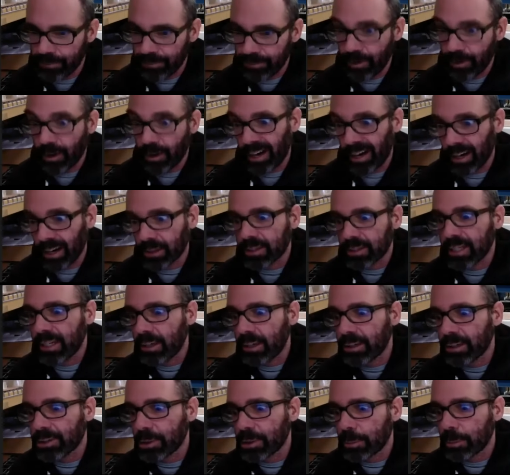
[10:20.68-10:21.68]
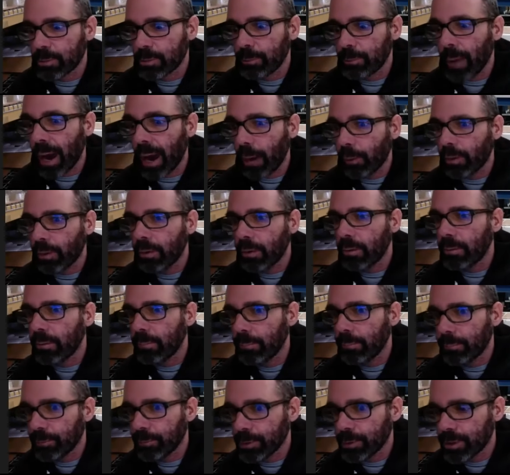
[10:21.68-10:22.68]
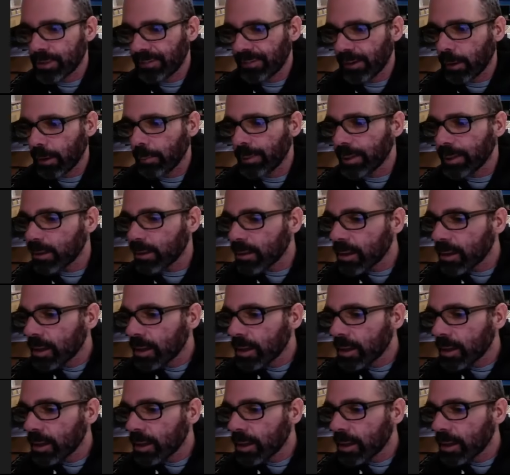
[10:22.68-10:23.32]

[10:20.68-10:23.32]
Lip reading: far out there in terms of power development.